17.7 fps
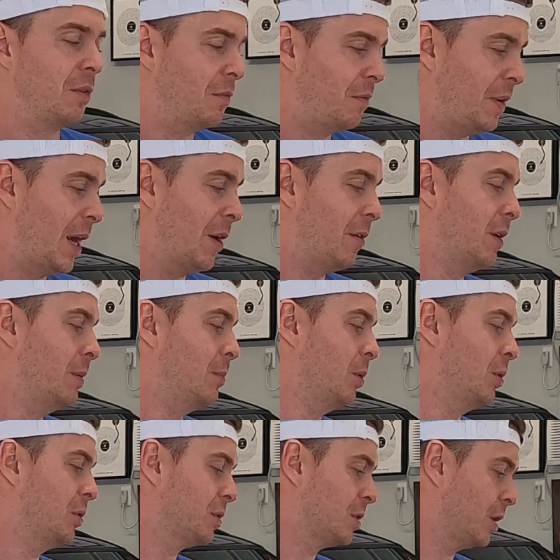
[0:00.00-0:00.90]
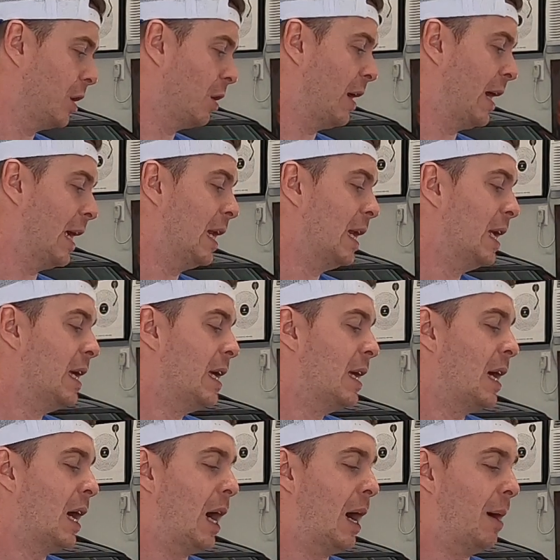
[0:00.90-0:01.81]
variables, all right?
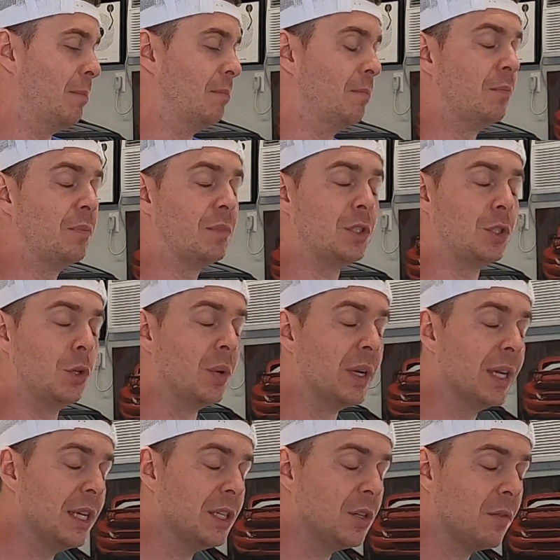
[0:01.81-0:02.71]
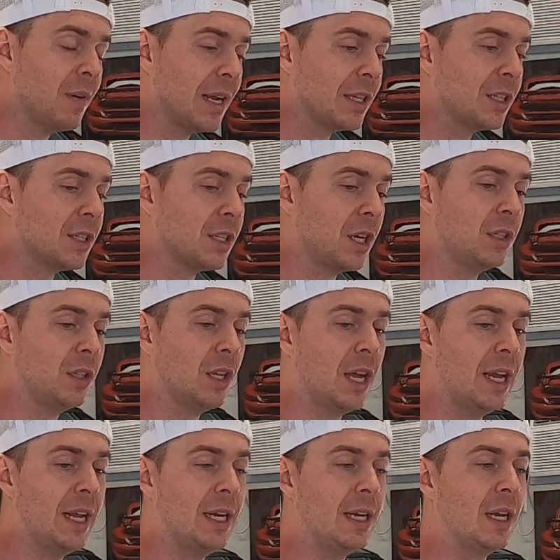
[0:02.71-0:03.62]
Doing it in direct
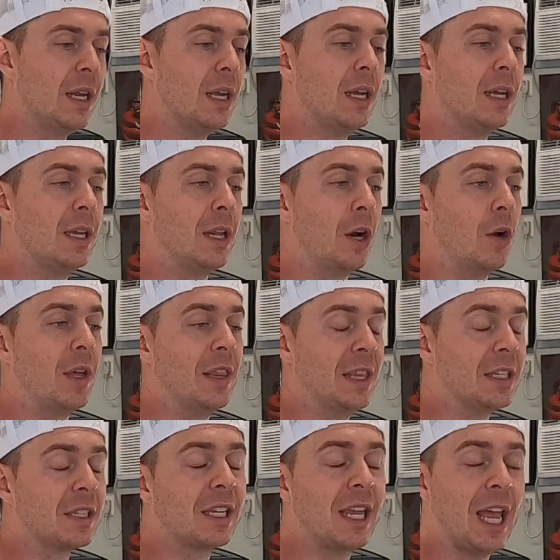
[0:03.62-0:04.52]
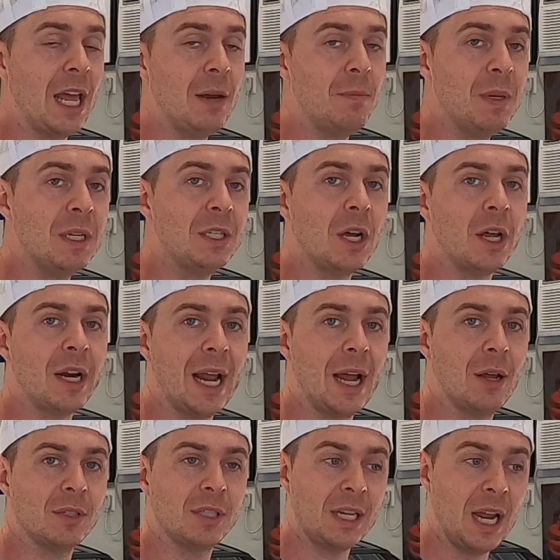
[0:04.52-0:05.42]
sunlight, this can be done
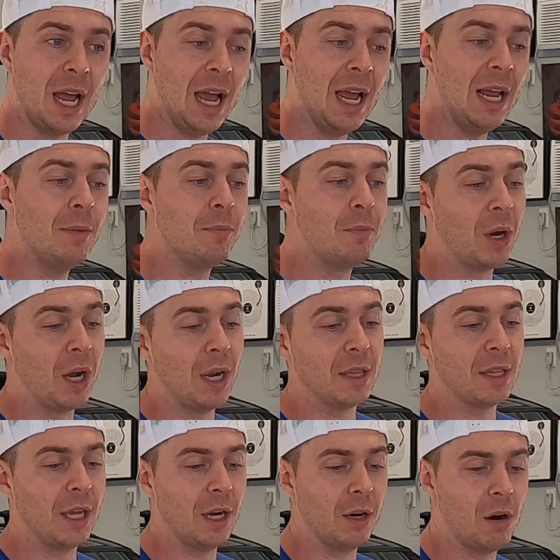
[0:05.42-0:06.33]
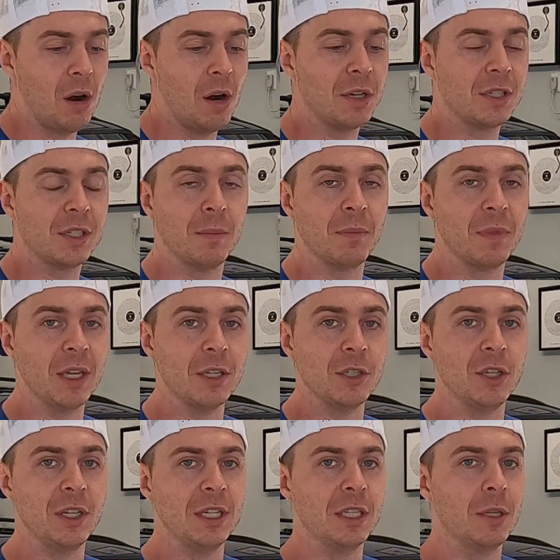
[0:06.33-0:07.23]
outside, but there are some
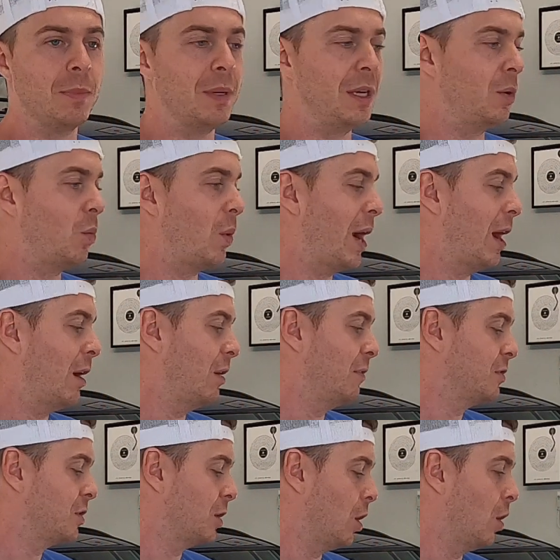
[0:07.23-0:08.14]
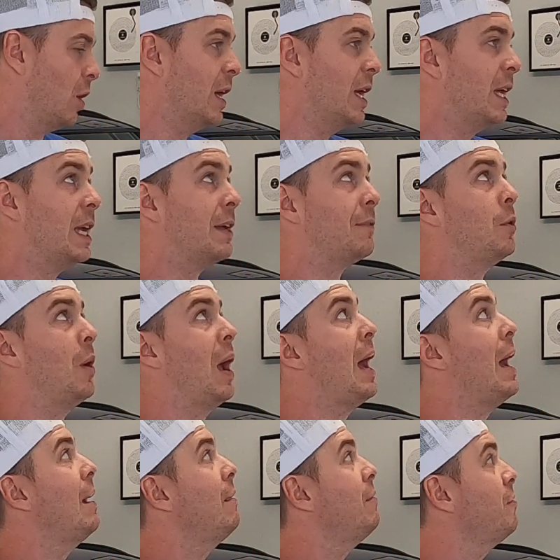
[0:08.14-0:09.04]
things you need to be aware of. So if you
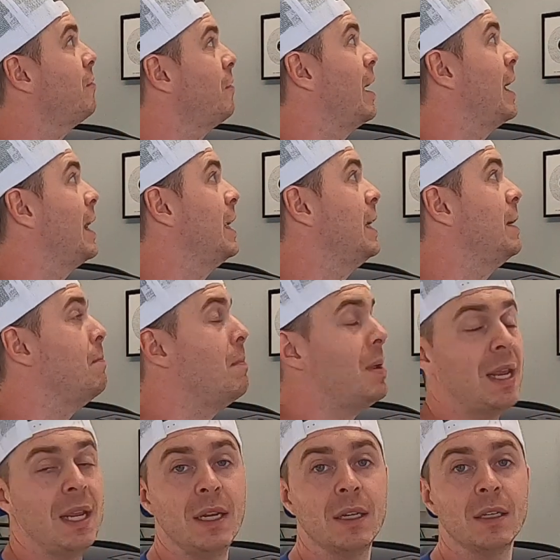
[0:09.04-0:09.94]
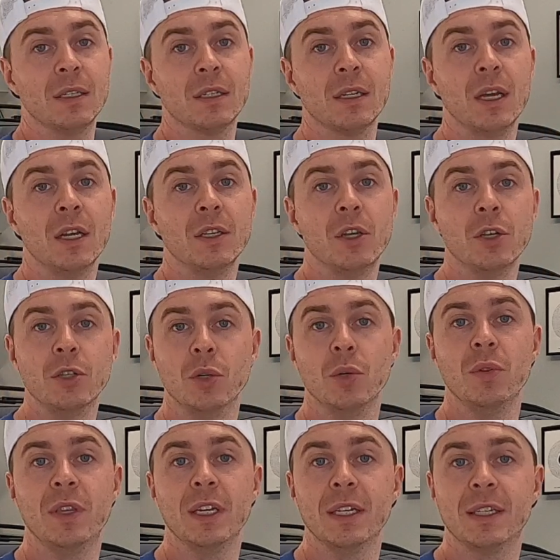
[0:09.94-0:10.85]
have any means to
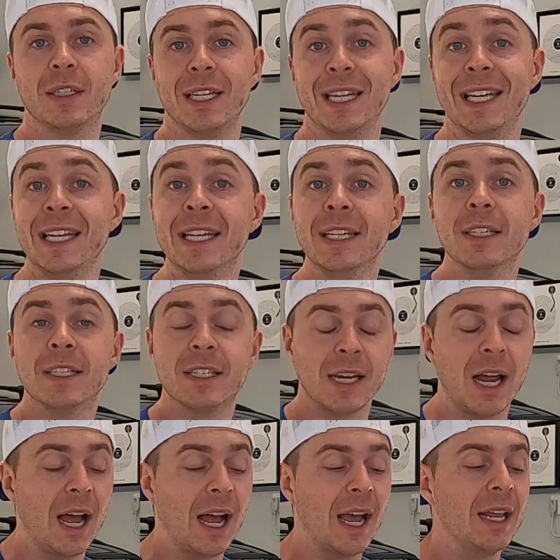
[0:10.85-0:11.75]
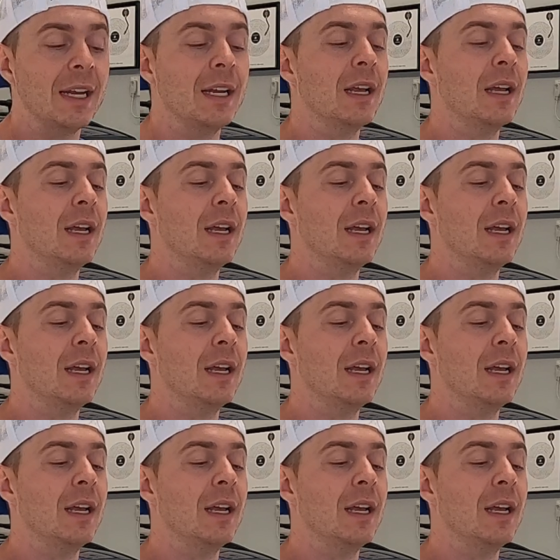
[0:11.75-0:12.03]
do this inside,